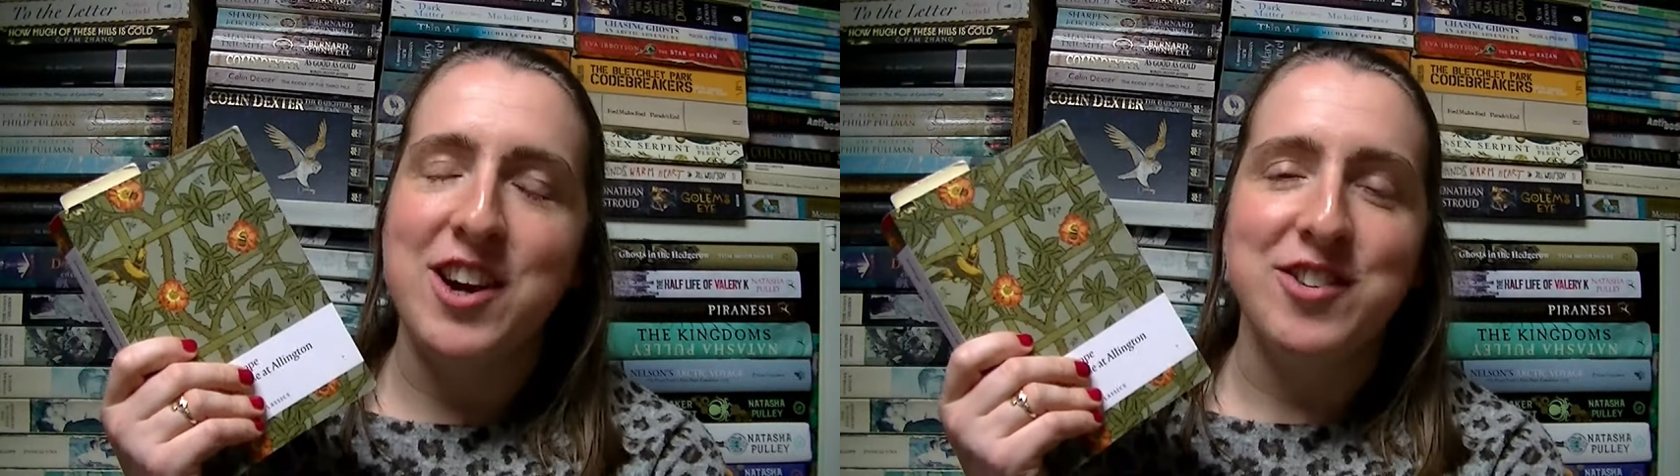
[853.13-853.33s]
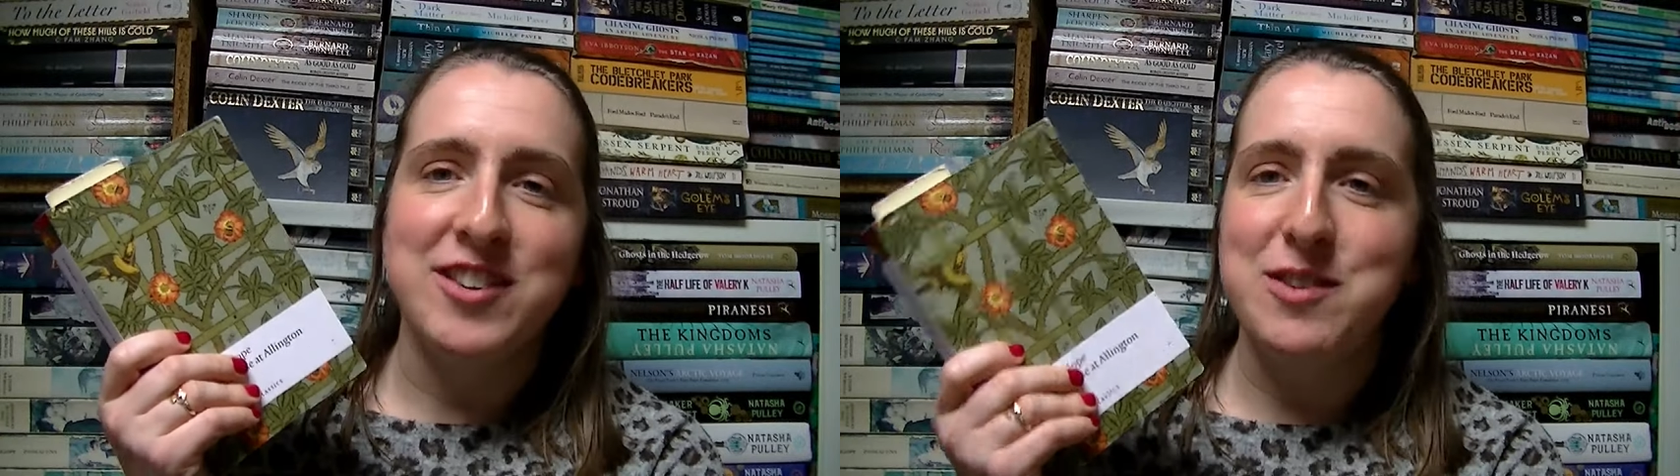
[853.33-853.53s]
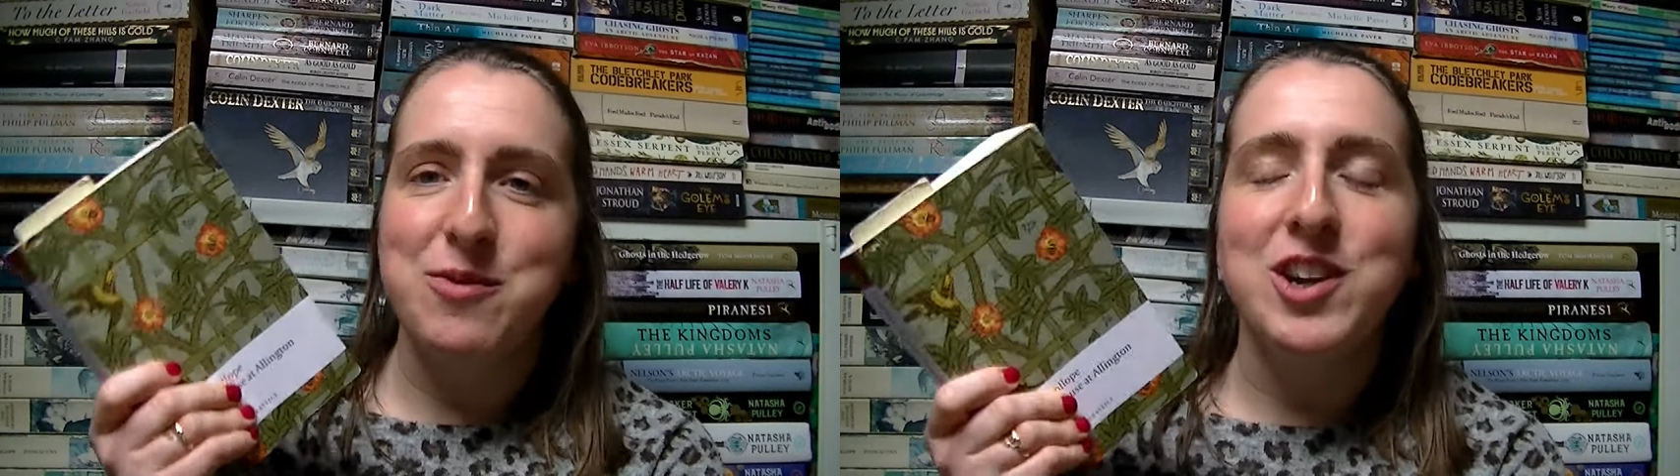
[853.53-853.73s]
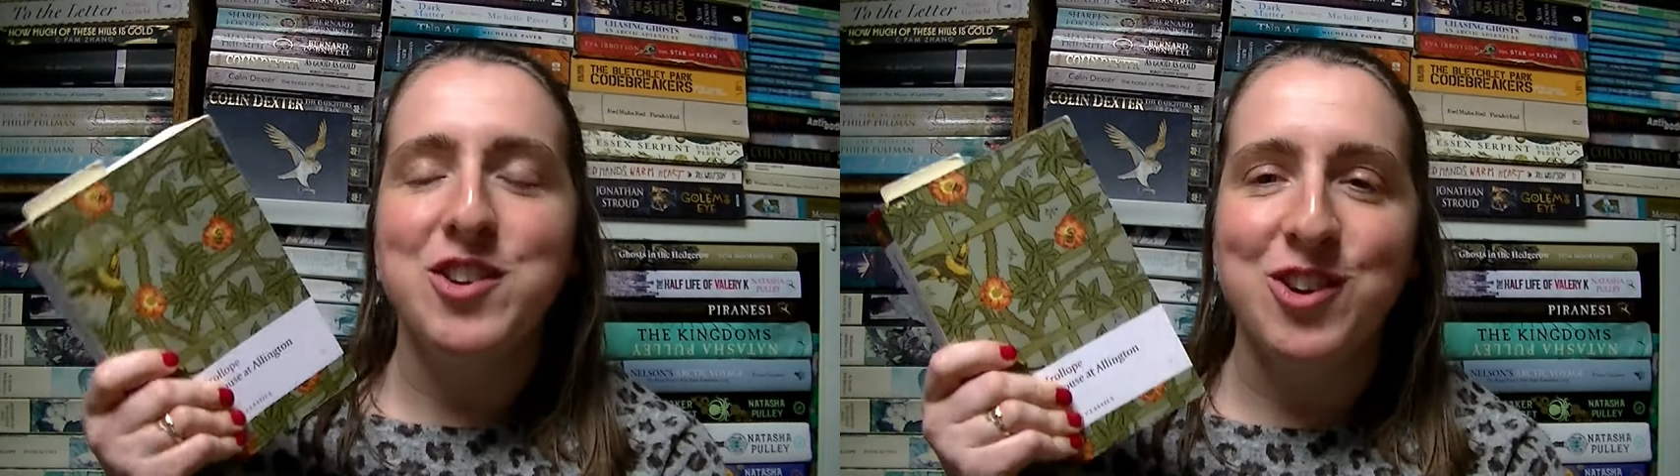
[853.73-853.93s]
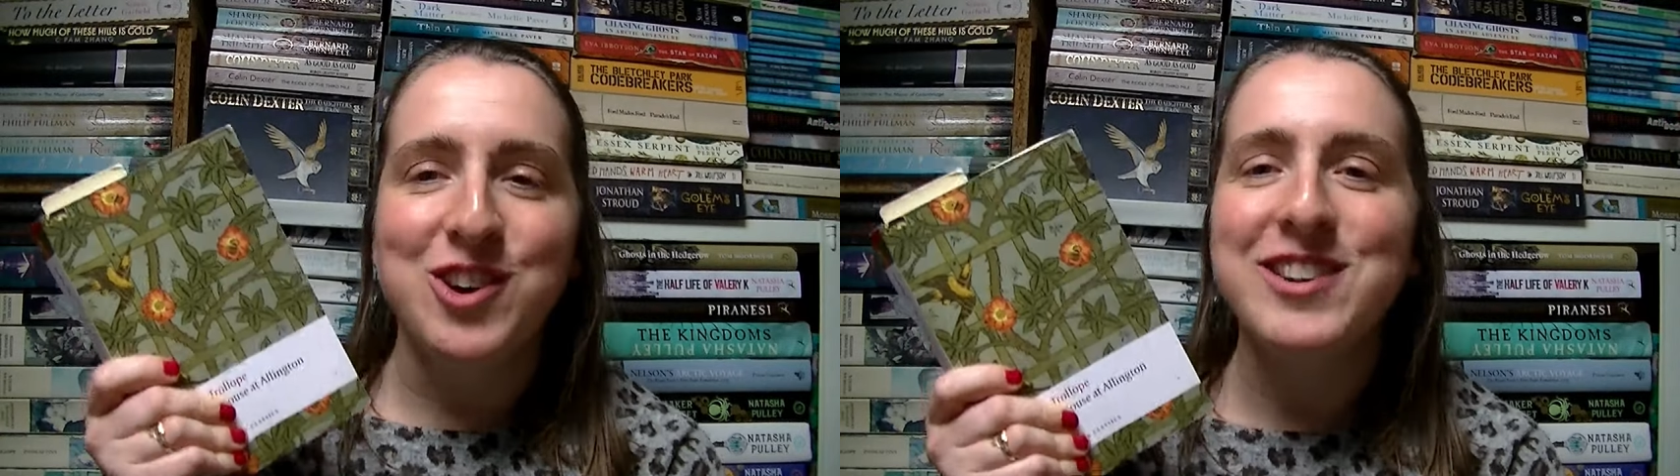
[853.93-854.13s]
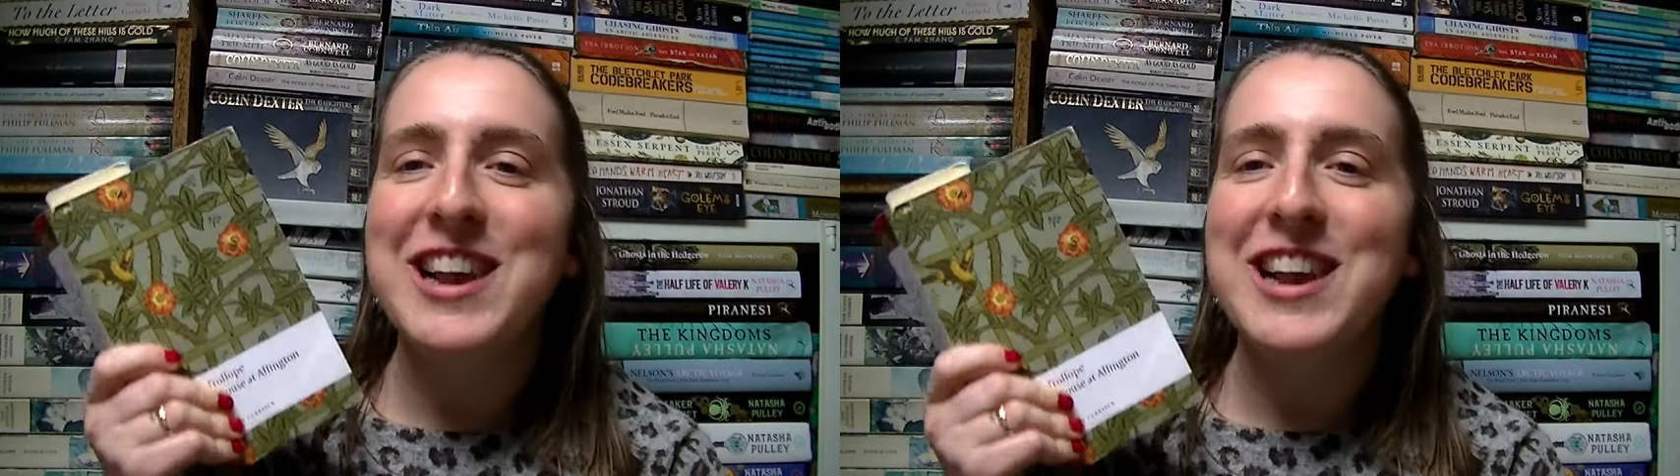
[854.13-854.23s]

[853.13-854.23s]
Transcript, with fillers: I just didn't want to touch